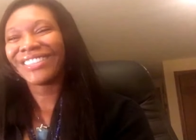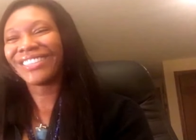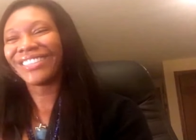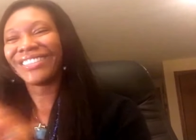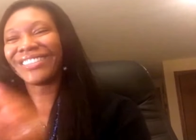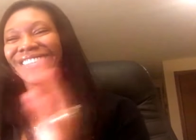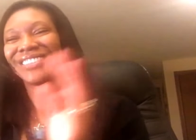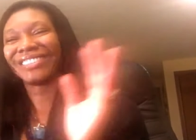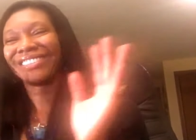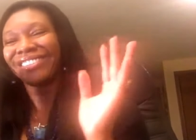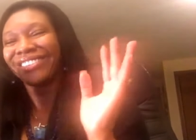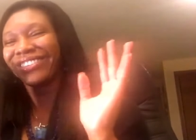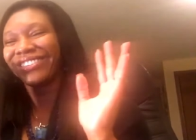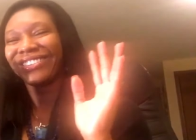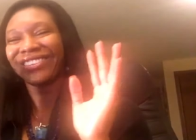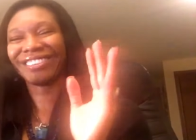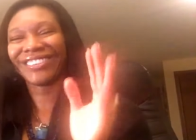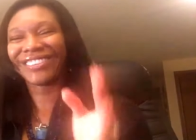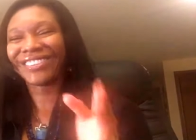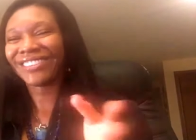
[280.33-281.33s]
just
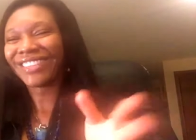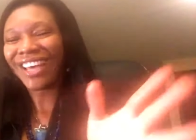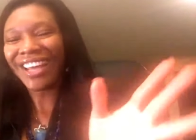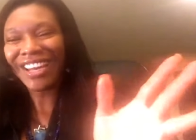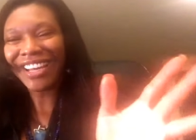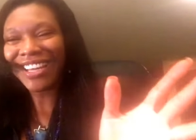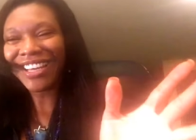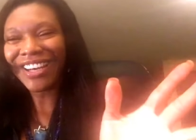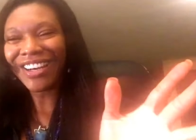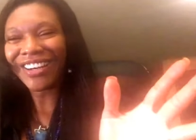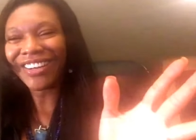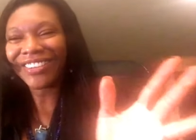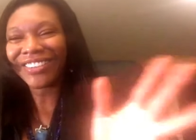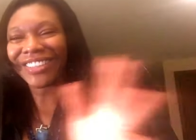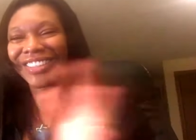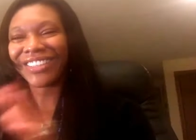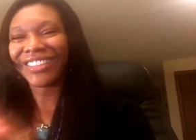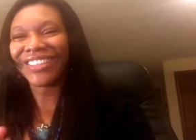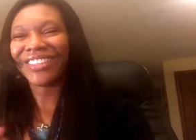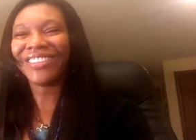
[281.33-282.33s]
just let it go,
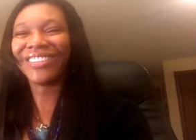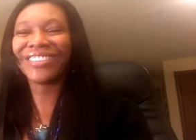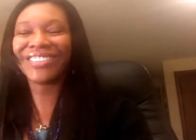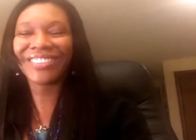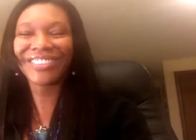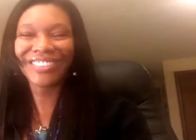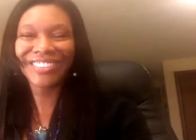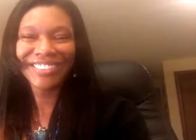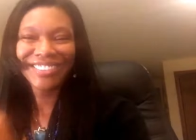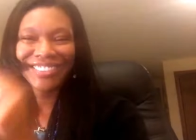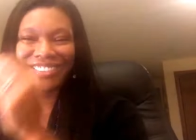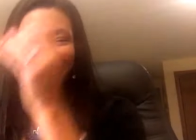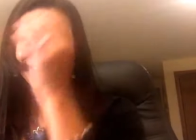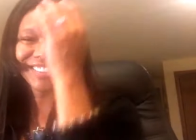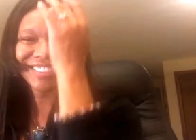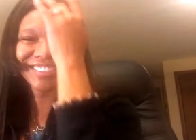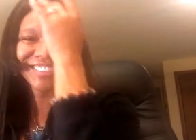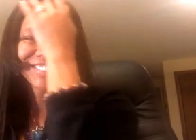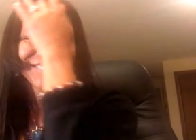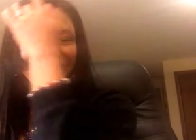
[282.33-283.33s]
you know.
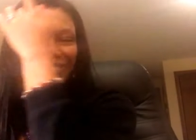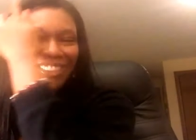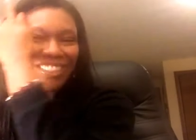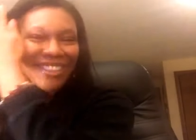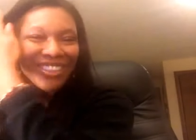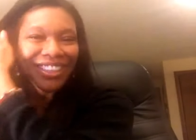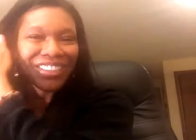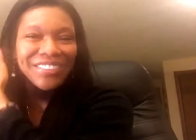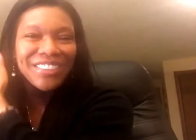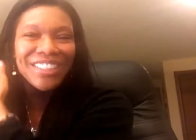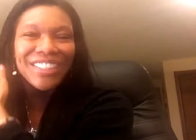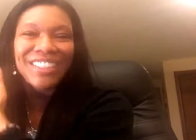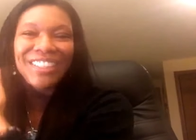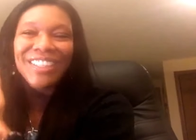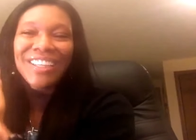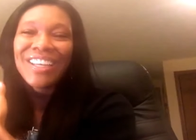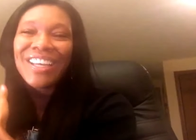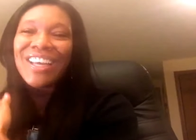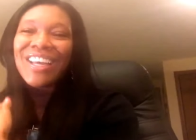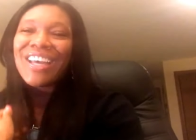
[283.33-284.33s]
Just relive it
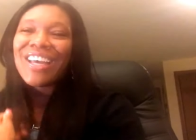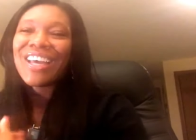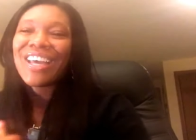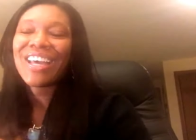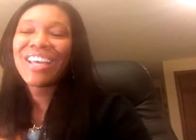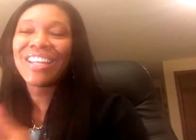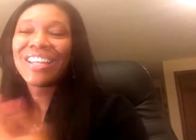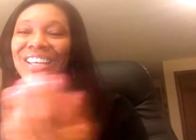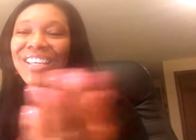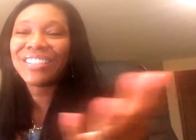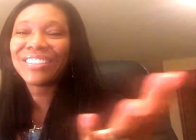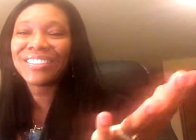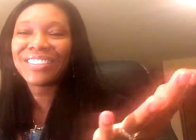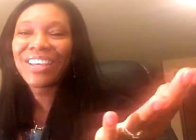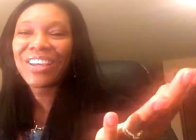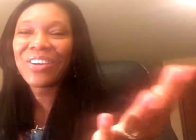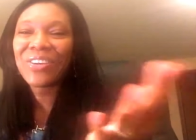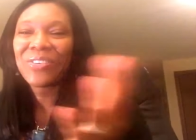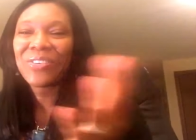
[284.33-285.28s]
and it's like